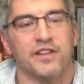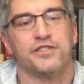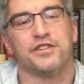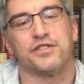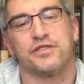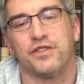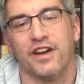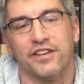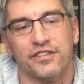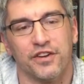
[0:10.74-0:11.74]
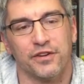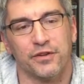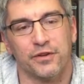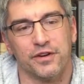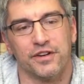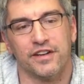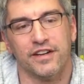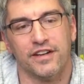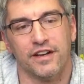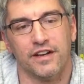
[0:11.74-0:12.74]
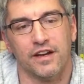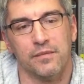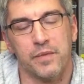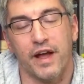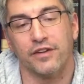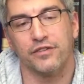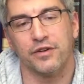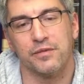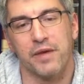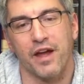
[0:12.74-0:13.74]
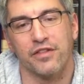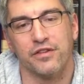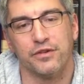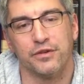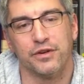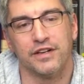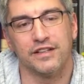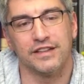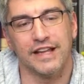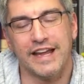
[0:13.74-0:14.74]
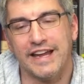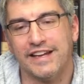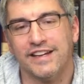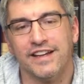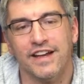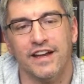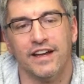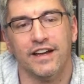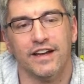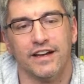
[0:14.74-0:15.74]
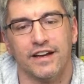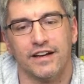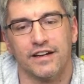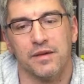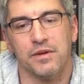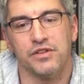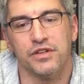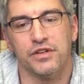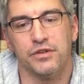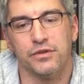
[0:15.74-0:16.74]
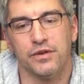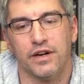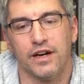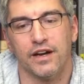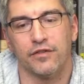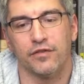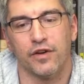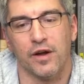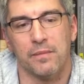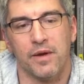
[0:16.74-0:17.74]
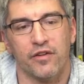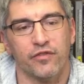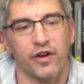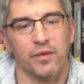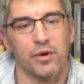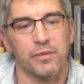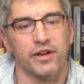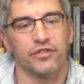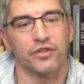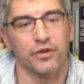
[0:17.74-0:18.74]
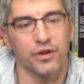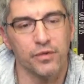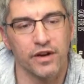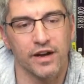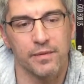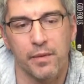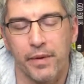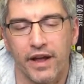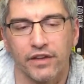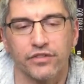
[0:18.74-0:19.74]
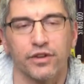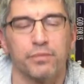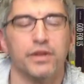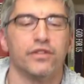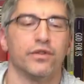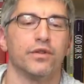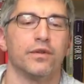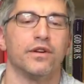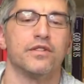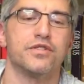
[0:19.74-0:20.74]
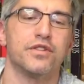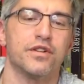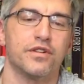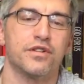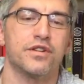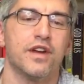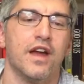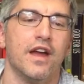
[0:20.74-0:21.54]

Jesus Christ our Lord. Uh, I'm Pastor Matthew Lane, uh, coming to you uh, from Faribault, Minnesota, where I am a pastor at Peace Lutheran Church.